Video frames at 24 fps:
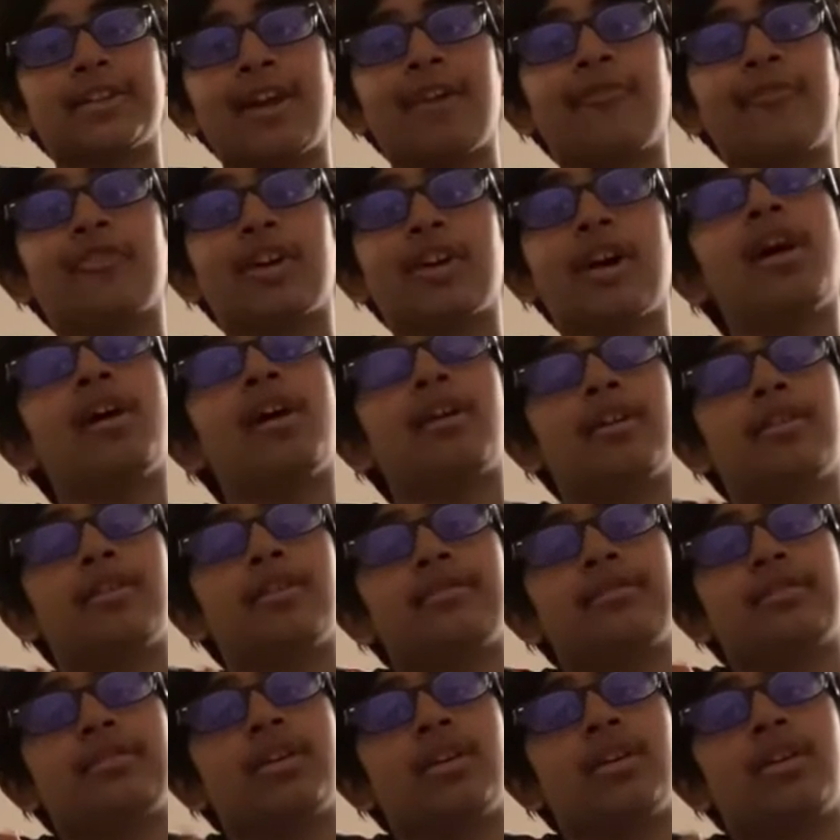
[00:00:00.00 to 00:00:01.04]
I forgot her,
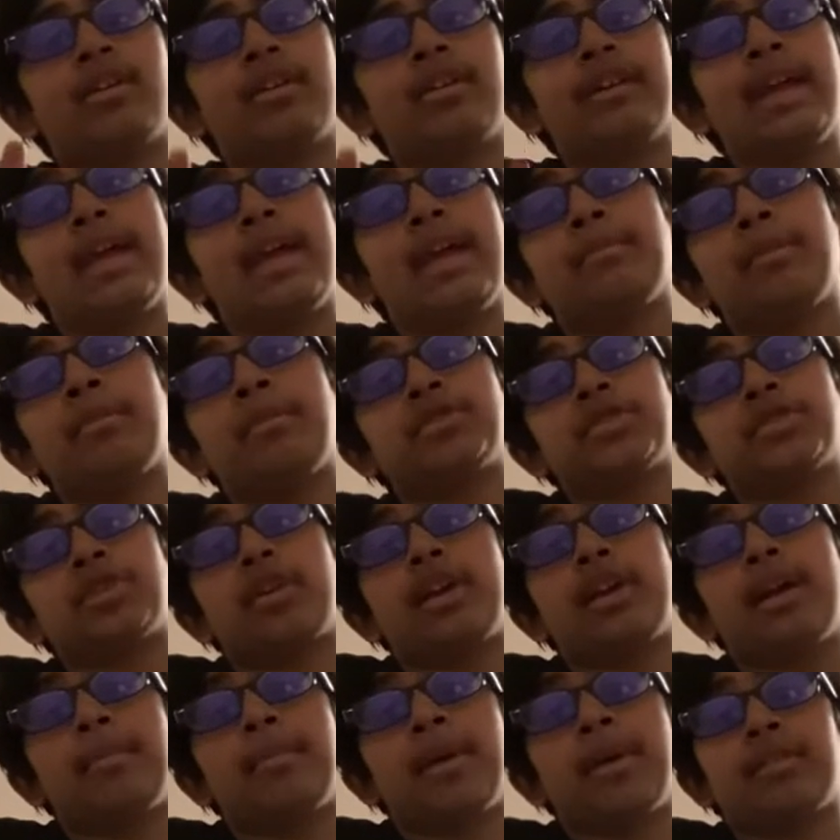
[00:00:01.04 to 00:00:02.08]
the, her name. I'm
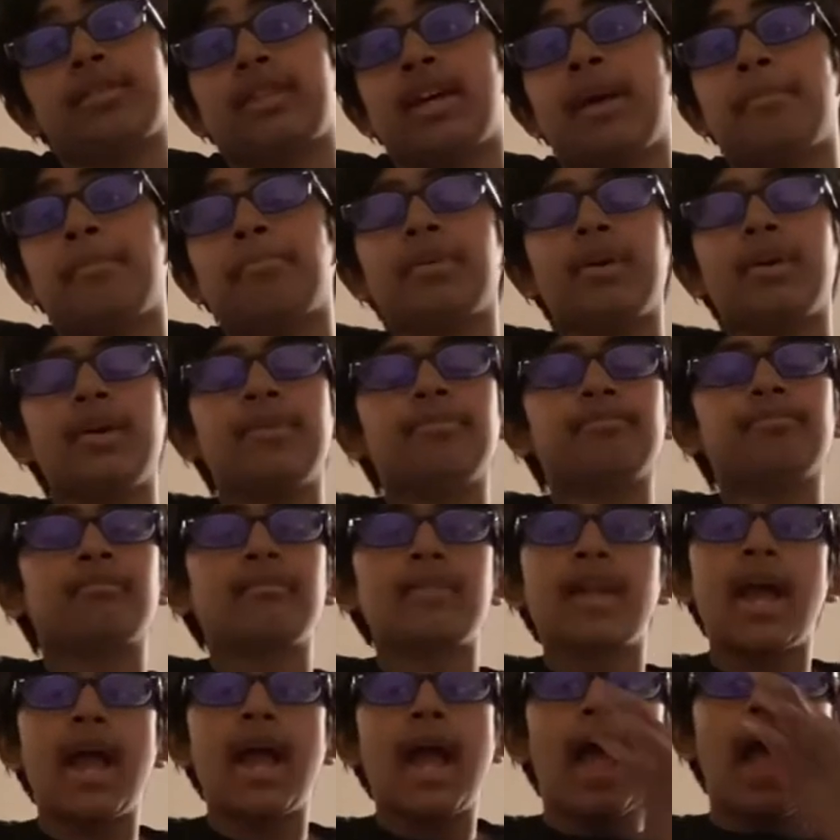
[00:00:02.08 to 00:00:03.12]
sorry about that, but
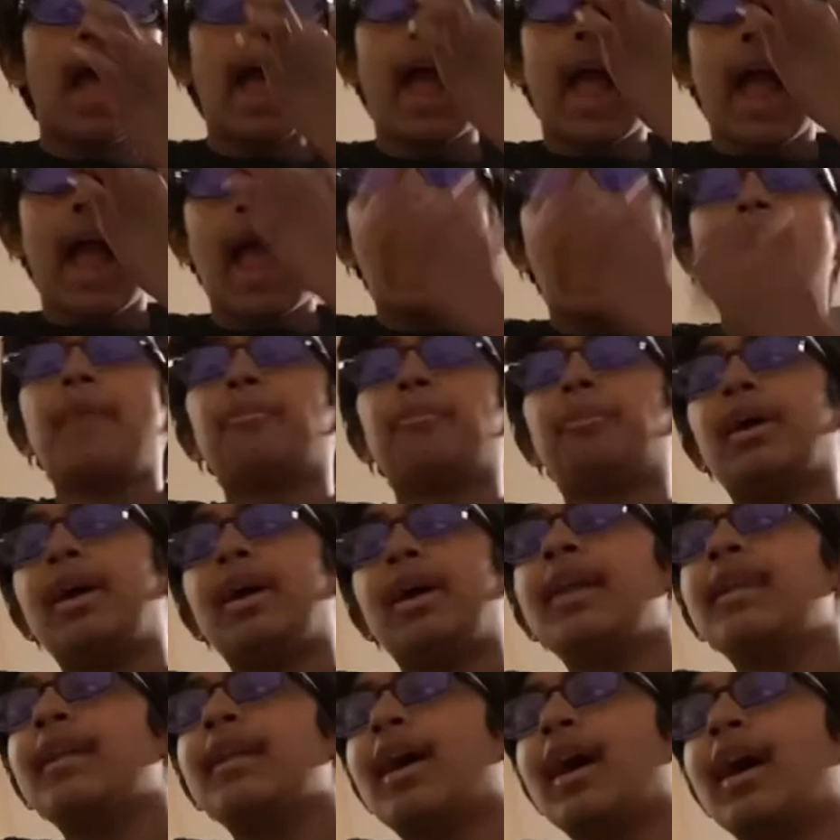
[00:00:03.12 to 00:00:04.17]

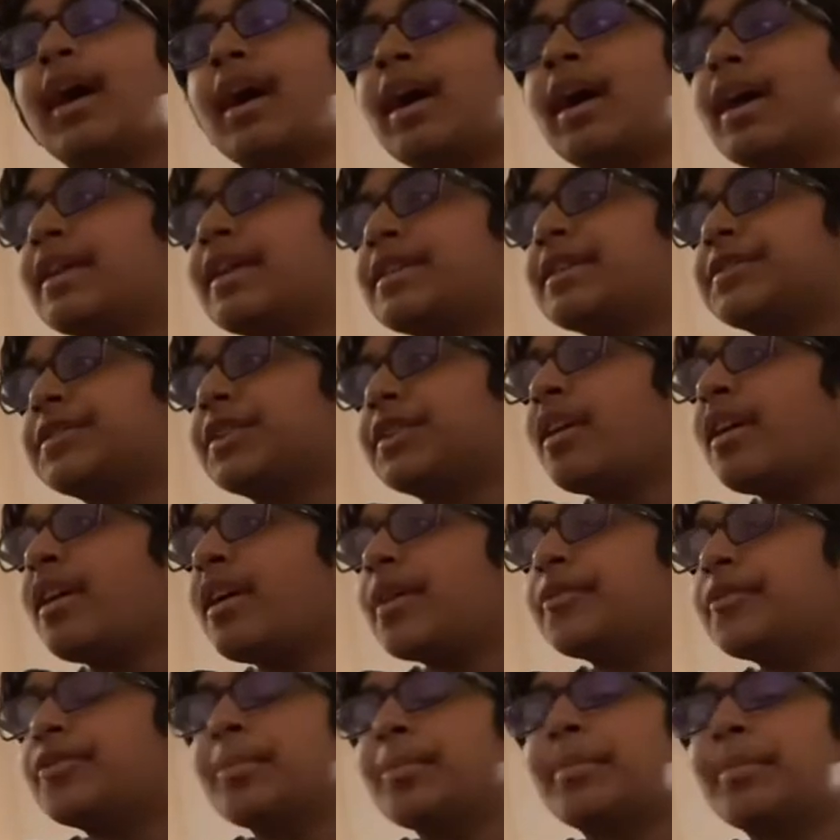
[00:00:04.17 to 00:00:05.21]
when I saw
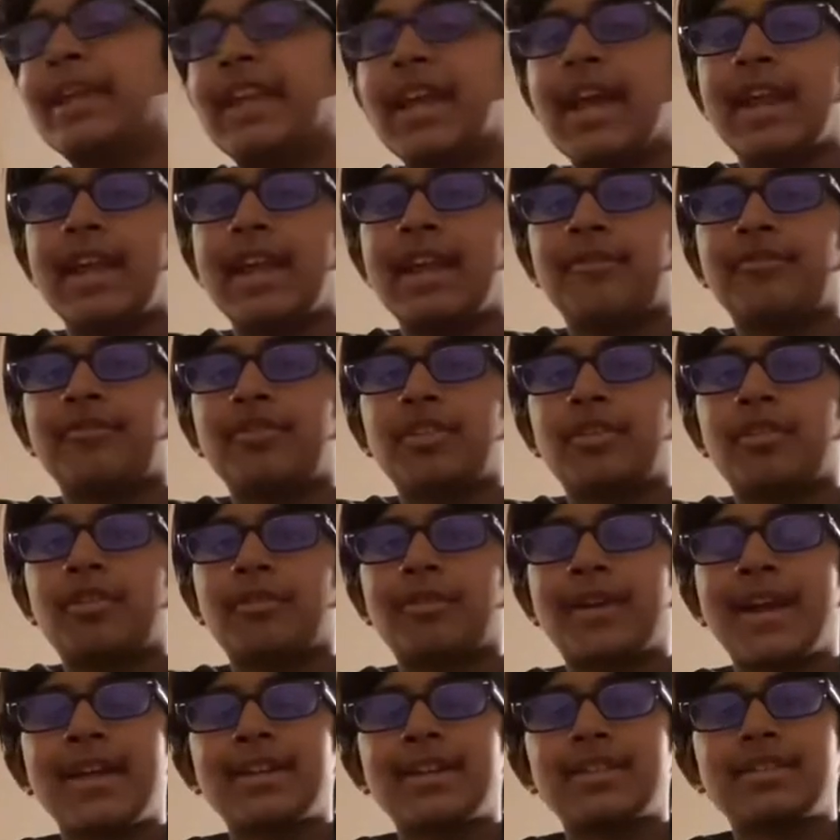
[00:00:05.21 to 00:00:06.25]
it at the beginning of the
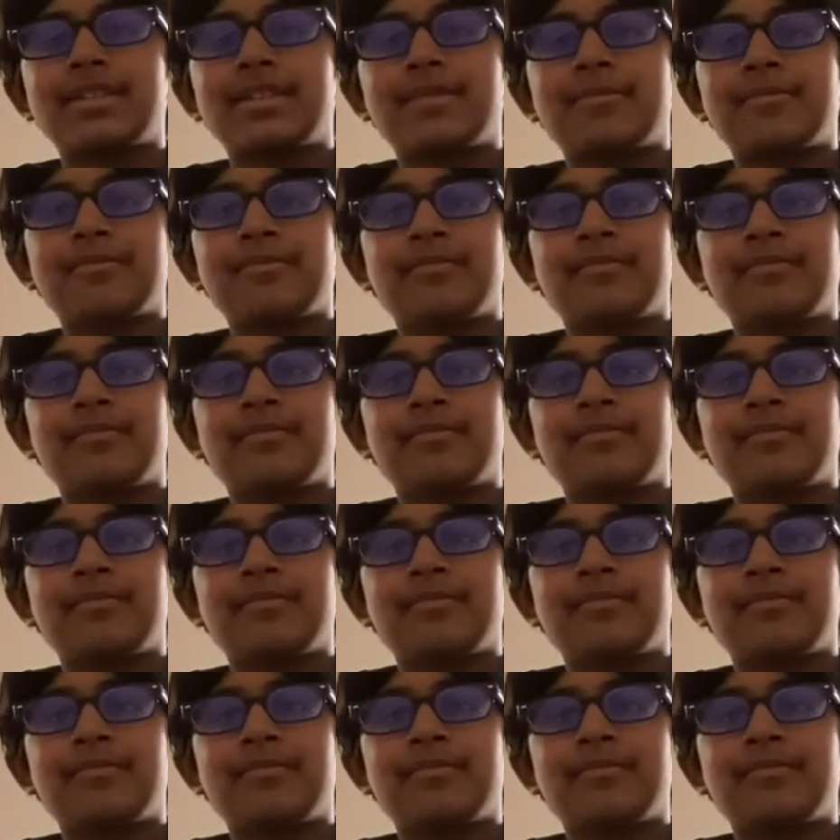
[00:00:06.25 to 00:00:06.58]
direct,